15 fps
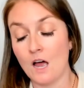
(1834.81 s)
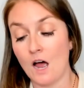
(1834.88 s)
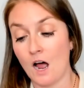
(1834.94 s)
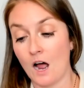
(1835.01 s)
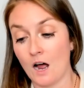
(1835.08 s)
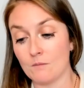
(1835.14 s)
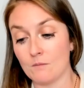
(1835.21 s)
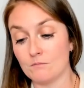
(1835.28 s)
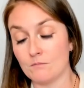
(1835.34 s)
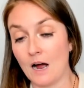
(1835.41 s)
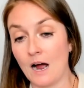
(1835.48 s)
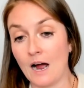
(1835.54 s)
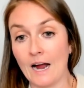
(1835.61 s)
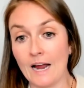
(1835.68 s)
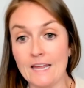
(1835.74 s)

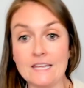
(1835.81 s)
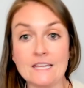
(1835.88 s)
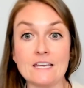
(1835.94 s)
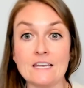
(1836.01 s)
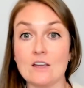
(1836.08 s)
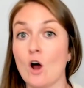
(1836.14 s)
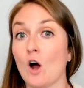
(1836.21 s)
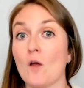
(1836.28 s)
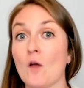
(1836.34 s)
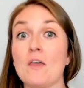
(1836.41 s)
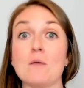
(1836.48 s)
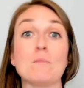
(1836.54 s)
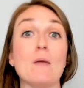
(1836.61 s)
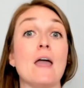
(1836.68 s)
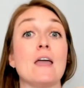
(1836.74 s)
I.e., are
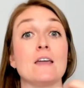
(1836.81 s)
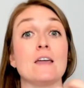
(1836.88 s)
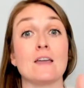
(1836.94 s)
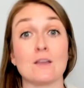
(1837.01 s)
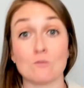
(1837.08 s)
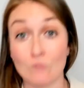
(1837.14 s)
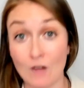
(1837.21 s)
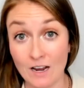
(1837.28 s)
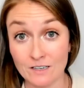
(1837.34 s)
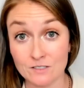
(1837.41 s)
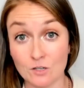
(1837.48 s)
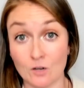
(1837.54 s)
they paying rent?